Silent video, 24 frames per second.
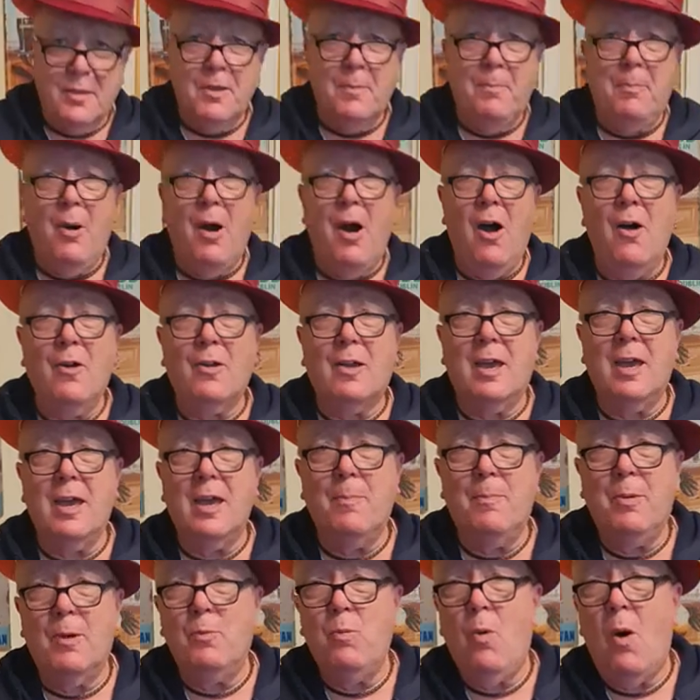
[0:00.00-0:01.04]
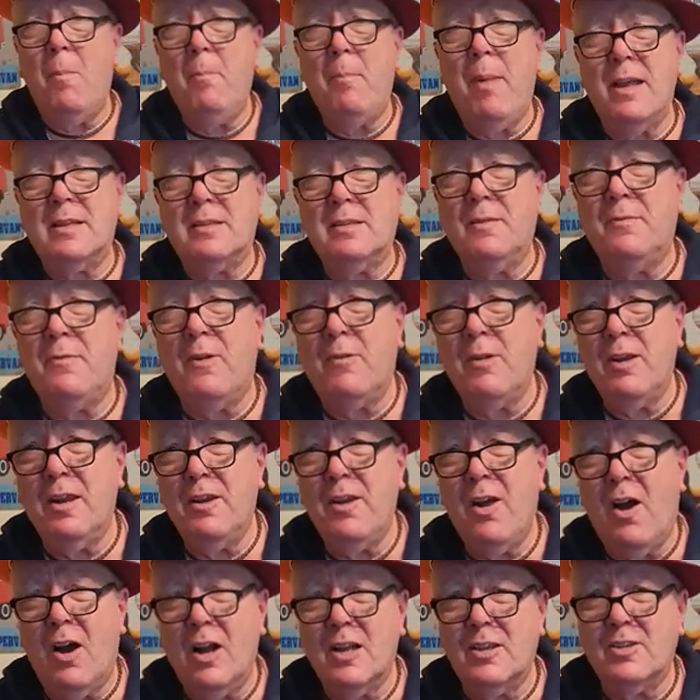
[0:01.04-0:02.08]
the park keeper, wombats are very
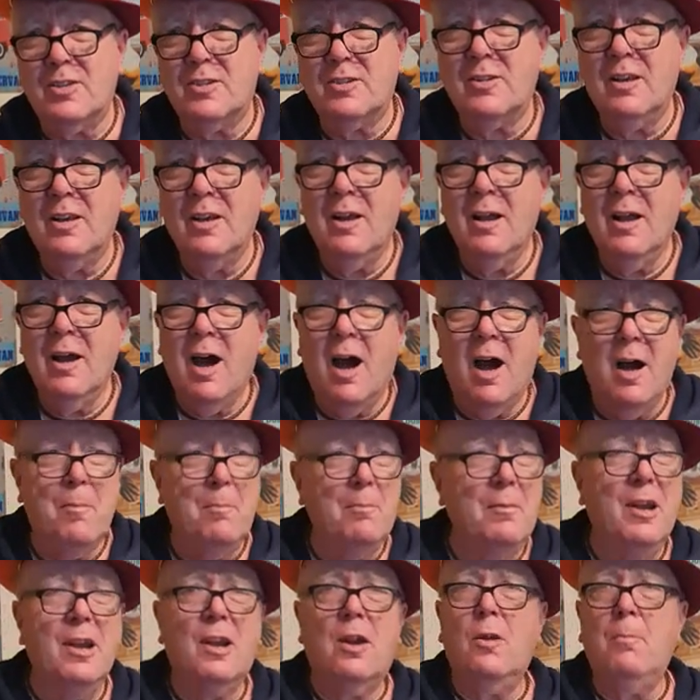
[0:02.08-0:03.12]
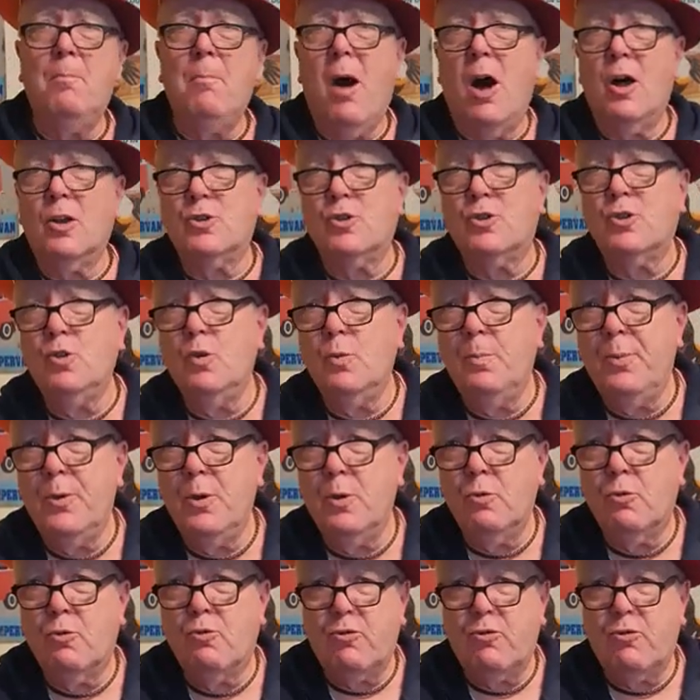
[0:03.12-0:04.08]
nice uh, little marsupial